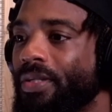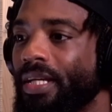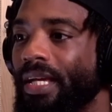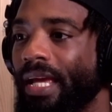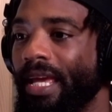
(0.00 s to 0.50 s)

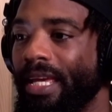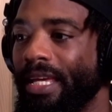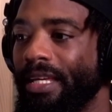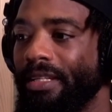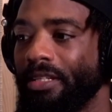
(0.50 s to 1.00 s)

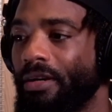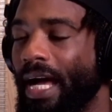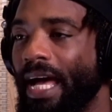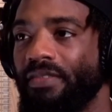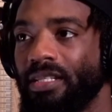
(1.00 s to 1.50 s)
and
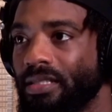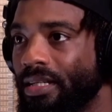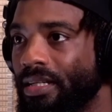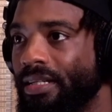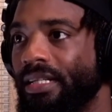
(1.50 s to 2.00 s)
having a
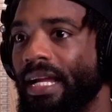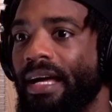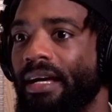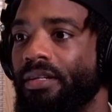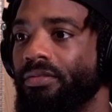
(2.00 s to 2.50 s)
son and
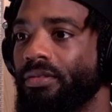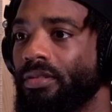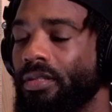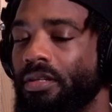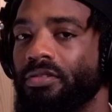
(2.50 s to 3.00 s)
how
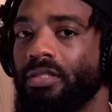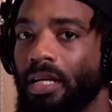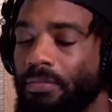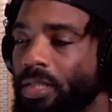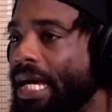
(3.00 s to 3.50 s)

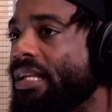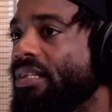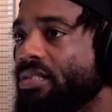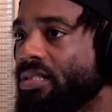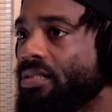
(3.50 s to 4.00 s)
some
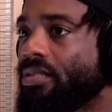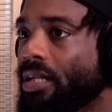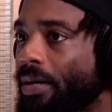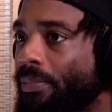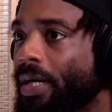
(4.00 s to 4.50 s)
challenges
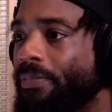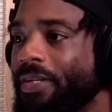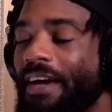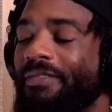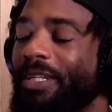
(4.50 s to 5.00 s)
come up. You
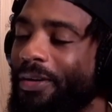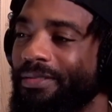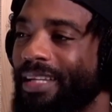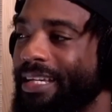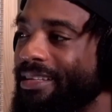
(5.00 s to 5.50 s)
haven't gone
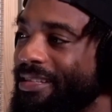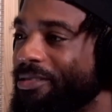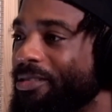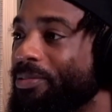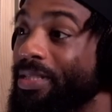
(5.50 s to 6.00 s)
like into
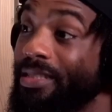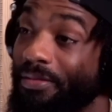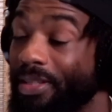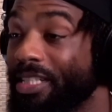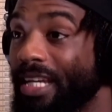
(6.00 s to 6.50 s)

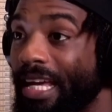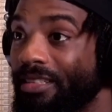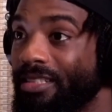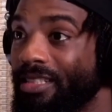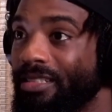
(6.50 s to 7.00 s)
specific
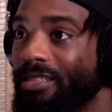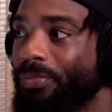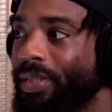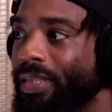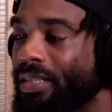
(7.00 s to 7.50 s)
challenges,
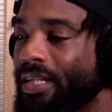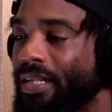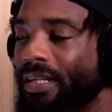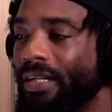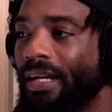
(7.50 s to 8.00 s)
but
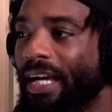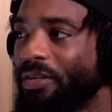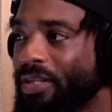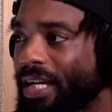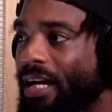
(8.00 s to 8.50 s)
I know
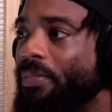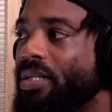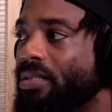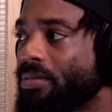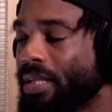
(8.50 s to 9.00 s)
you kind of mentioned
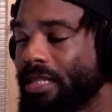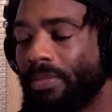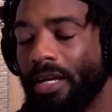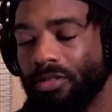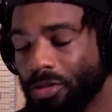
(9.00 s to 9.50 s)
some things
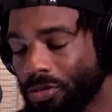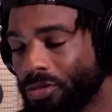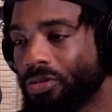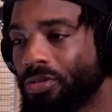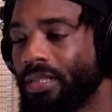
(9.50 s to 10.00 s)
about
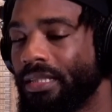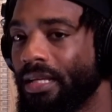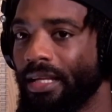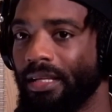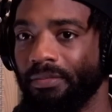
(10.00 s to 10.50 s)
school and
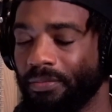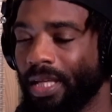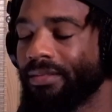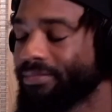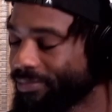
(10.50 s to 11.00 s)
I'm like,
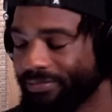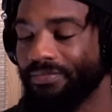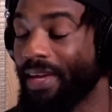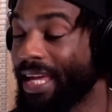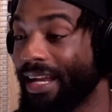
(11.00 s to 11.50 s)

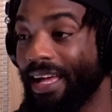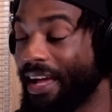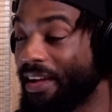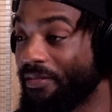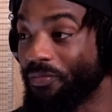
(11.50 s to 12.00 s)
man,
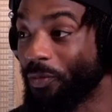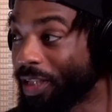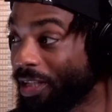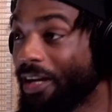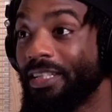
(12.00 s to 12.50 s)
I would
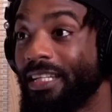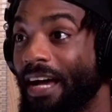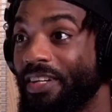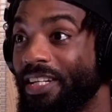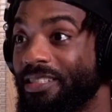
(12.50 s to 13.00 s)
love to dive
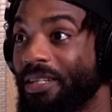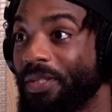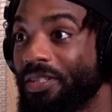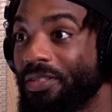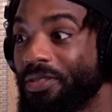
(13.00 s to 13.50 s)
into some of
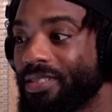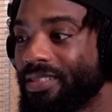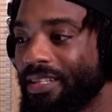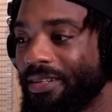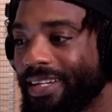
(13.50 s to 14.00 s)
those
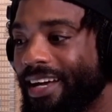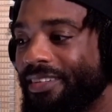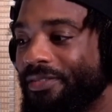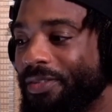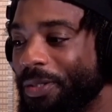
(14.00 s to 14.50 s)
kind
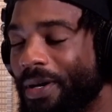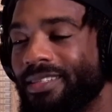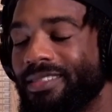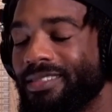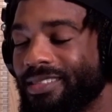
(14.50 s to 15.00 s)
of
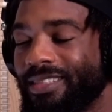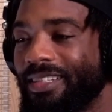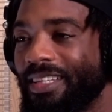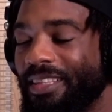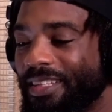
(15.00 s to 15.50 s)
nuances
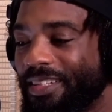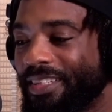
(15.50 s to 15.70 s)
in the